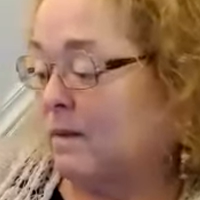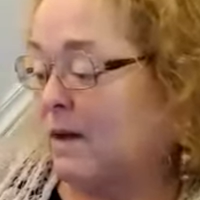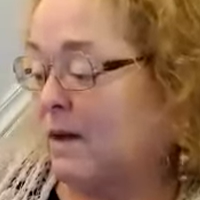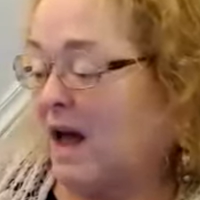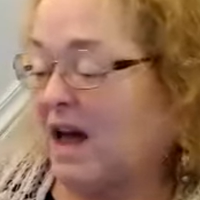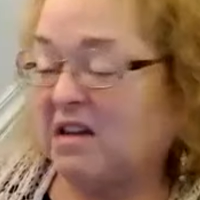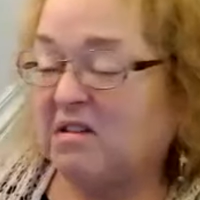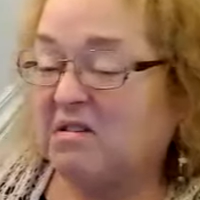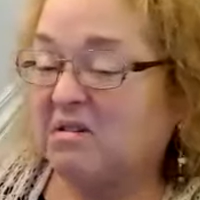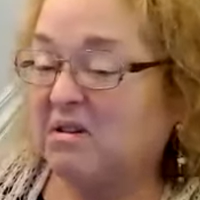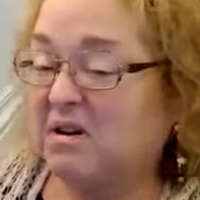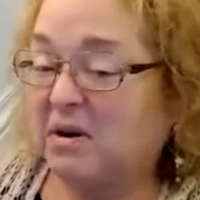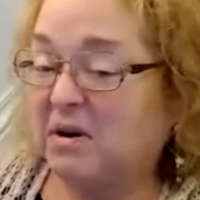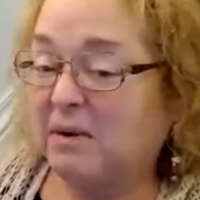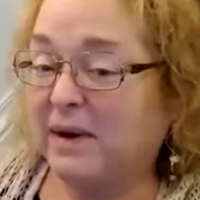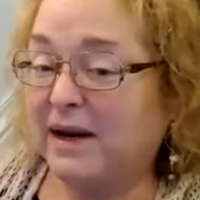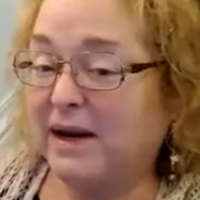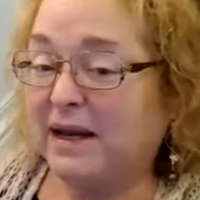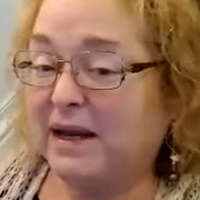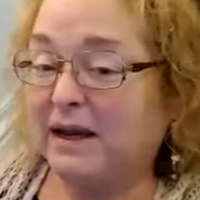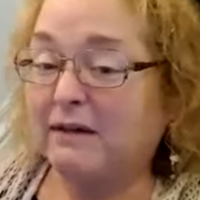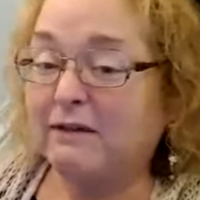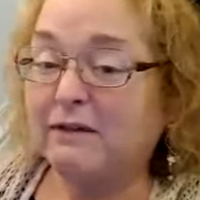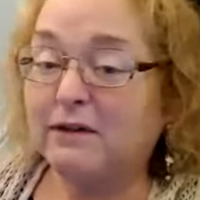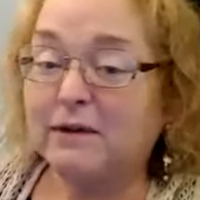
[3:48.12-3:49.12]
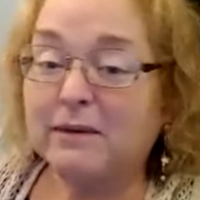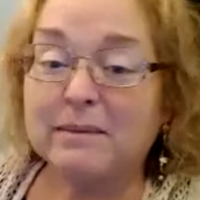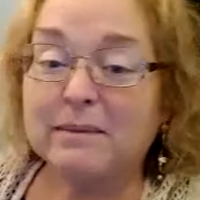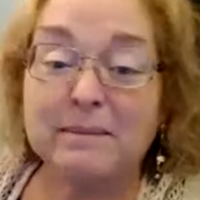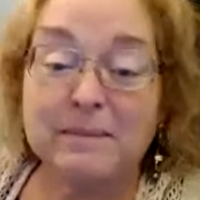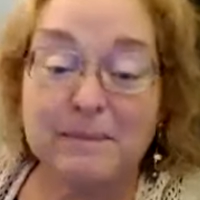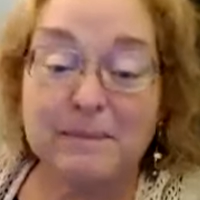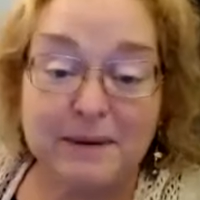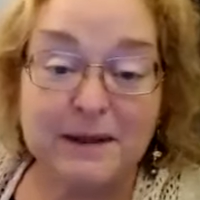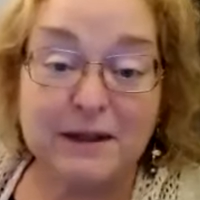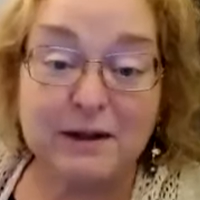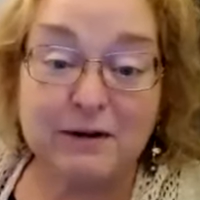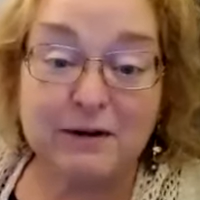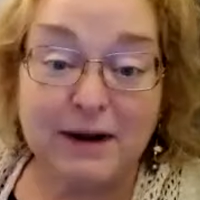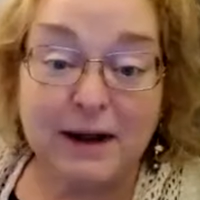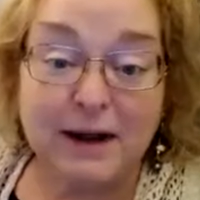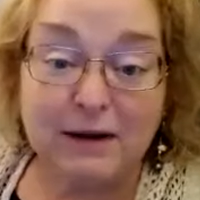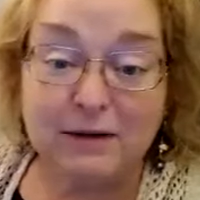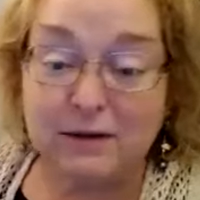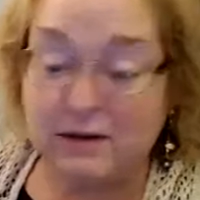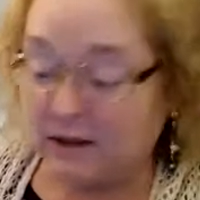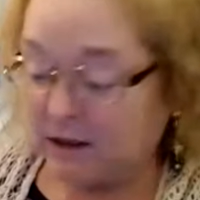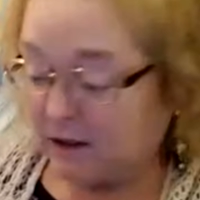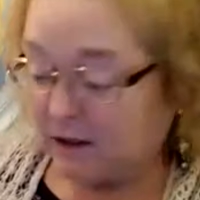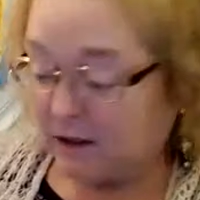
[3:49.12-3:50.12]
I don't know anyone, but they're
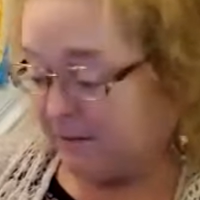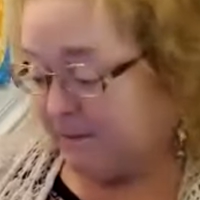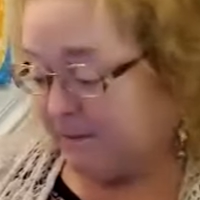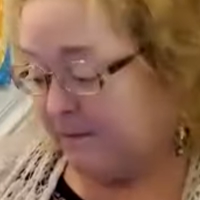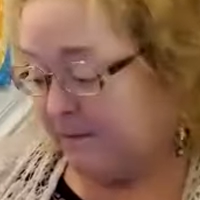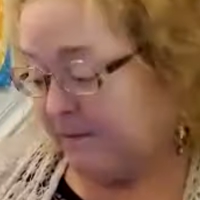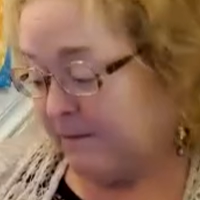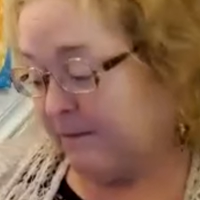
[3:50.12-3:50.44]
out there.